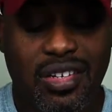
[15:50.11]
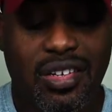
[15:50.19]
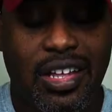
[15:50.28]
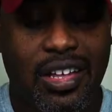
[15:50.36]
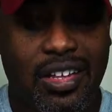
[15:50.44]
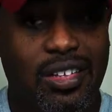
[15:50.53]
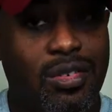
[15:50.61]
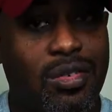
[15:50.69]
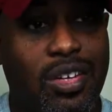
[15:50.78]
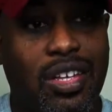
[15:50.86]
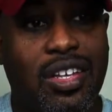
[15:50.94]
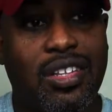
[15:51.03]
and
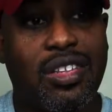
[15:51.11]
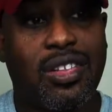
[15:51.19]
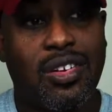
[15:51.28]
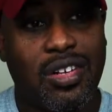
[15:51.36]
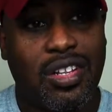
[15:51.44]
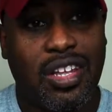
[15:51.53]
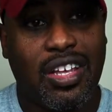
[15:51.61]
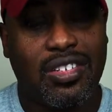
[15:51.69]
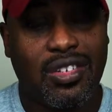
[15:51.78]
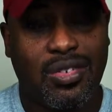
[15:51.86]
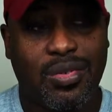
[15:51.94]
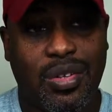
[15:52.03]
you'll get 30
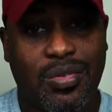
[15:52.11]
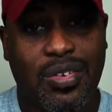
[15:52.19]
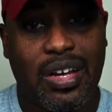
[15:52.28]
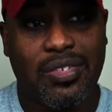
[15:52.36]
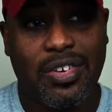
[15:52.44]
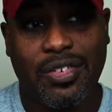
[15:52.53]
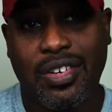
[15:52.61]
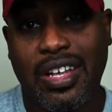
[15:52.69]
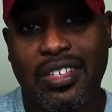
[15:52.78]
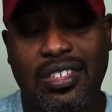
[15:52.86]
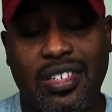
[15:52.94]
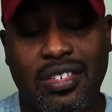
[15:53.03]
days to 2,500
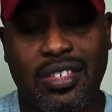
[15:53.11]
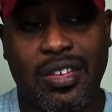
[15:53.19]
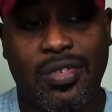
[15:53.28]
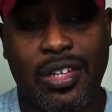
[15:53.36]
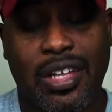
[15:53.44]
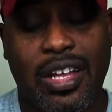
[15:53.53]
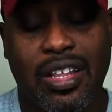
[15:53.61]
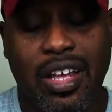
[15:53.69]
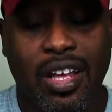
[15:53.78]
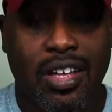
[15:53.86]
how to sell stuff online.